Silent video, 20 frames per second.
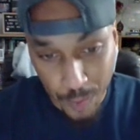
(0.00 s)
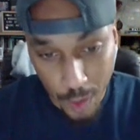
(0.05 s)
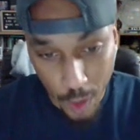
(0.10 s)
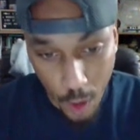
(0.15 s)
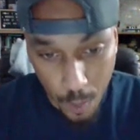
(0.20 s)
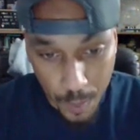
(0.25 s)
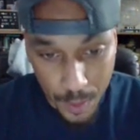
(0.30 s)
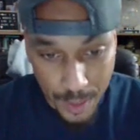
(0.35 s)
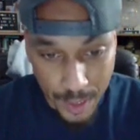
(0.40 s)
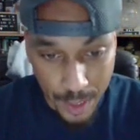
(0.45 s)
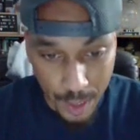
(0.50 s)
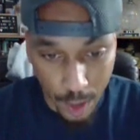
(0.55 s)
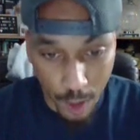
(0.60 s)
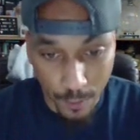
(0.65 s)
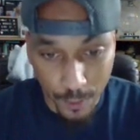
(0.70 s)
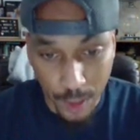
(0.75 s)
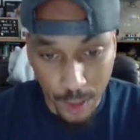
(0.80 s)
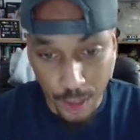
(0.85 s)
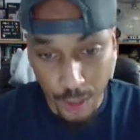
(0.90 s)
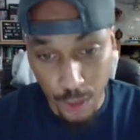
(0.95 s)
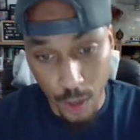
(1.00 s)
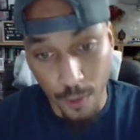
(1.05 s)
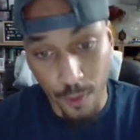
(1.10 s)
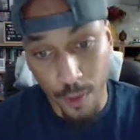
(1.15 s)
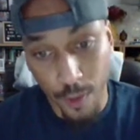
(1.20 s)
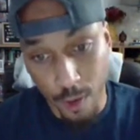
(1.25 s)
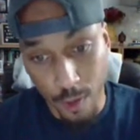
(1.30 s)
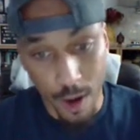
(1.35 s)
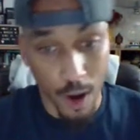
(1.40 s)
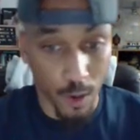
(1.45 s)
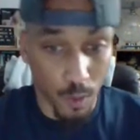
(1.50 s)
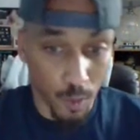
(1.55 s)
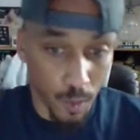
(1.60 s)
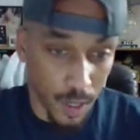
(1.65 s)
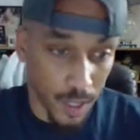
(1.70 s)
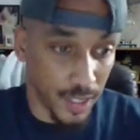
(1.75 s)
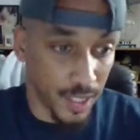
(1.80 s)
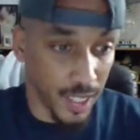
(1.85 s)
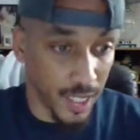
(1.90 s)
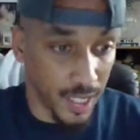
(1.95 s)
opposite of the soft ground
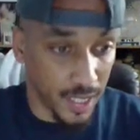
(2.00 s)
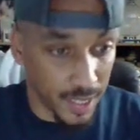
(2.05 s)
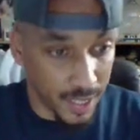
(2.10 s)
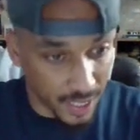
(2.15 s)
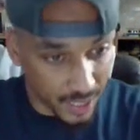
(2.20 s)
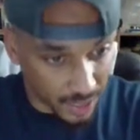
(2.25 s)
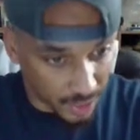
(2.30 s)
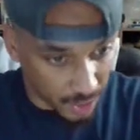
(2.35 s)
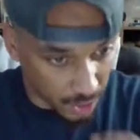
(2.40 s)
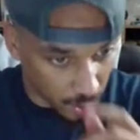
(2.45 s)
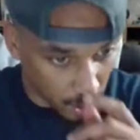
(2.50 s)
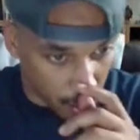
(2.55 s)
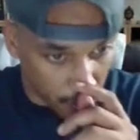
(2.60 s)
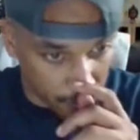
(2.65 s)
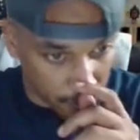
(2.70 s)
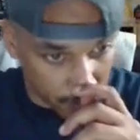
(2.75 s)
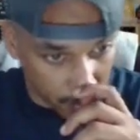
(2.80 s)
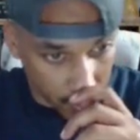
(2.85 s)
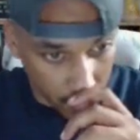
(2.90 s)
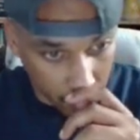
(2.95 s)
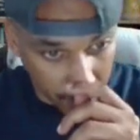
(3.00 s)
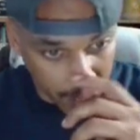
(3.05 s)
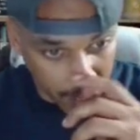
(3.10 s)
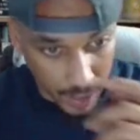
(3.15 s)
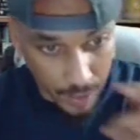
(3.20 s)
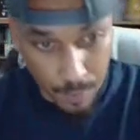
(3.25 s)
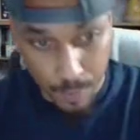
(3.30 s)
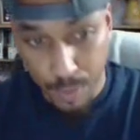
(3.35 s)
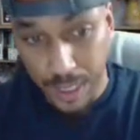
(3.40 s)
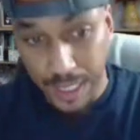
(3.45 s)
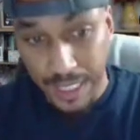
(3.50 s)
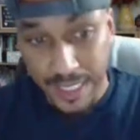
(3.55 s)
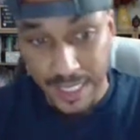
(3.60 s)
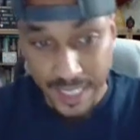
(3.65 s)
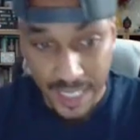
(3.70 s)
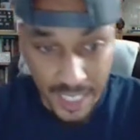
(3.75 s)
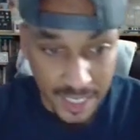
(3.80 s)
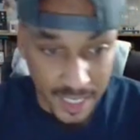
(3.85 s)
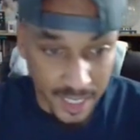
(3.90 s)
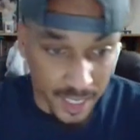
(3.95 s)
ones. In this scenario, it's
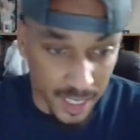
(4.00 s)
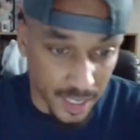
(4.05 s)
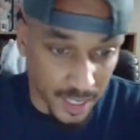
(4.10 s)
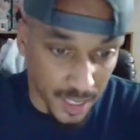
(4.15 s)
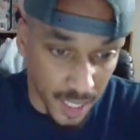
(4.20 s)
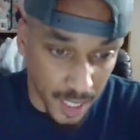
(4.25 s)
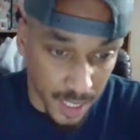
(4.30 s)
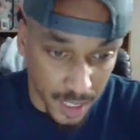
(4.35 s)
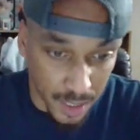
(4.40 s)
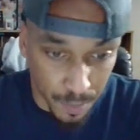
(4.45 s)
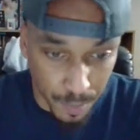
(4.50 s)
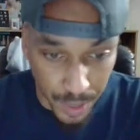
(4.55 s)
pre-season. The sun is